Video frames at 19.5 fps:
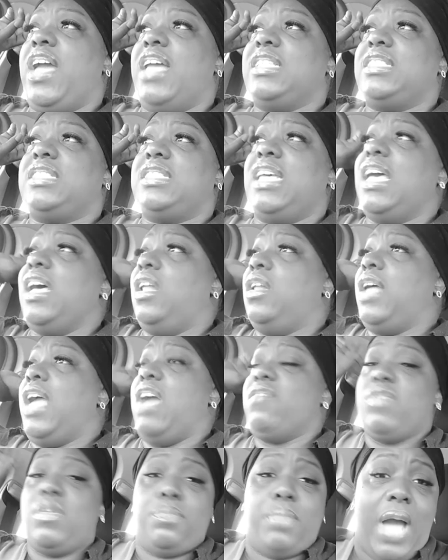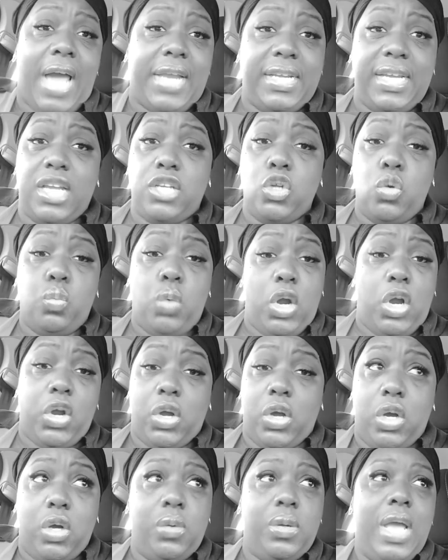and tell everybody in the
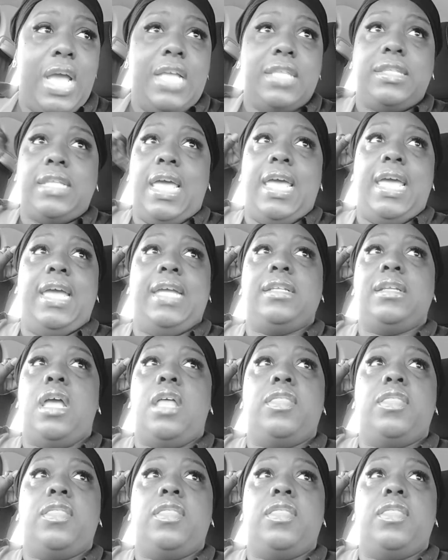world that